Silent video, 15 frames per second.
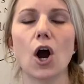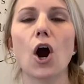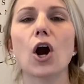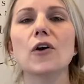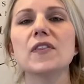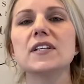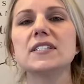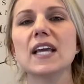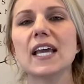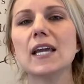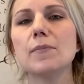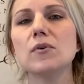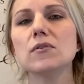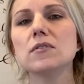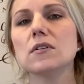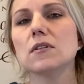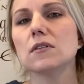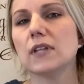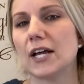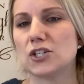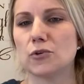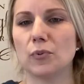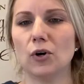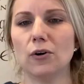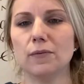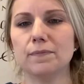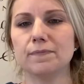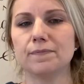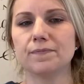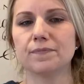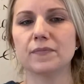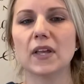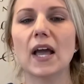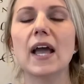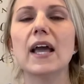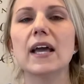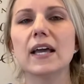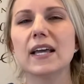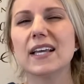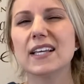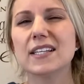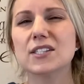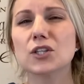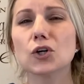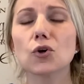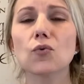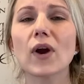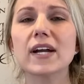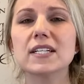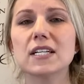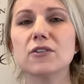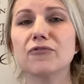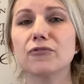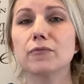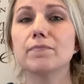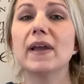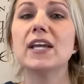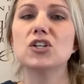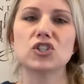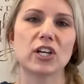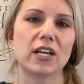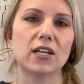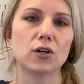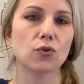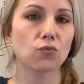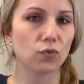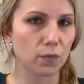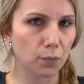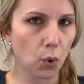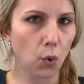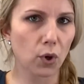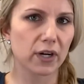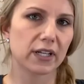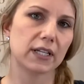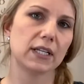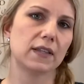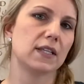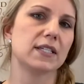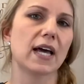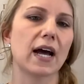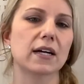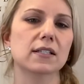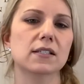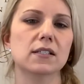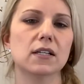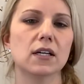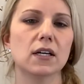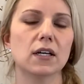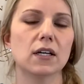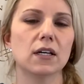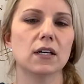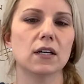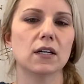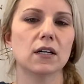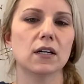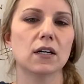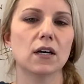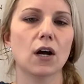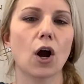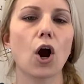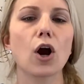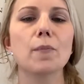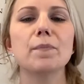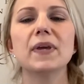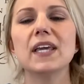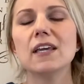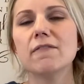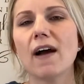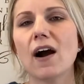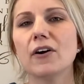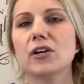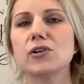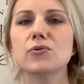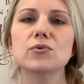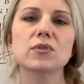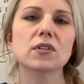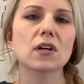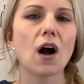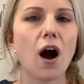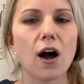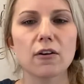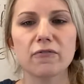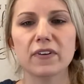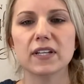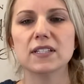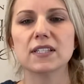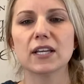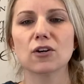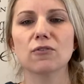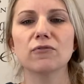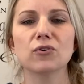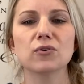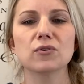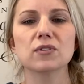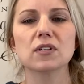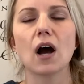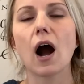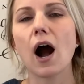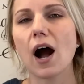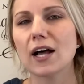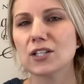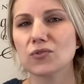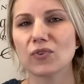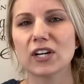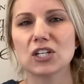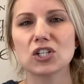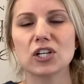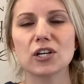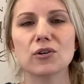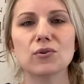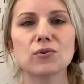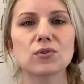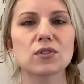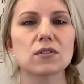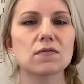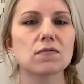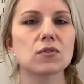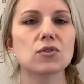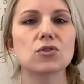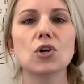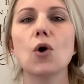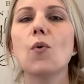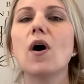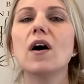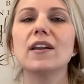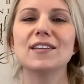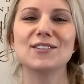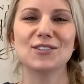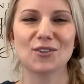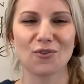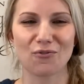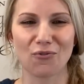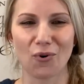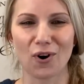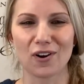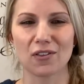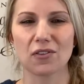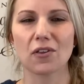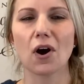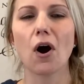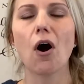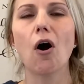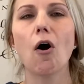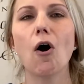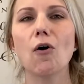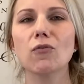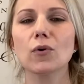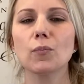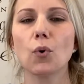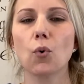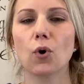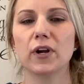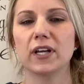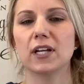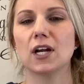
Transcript: Are the tables legible? Is the correct information reported in the text? Are p-values, confidence intervals, odds ratios, so on and so forth, all reported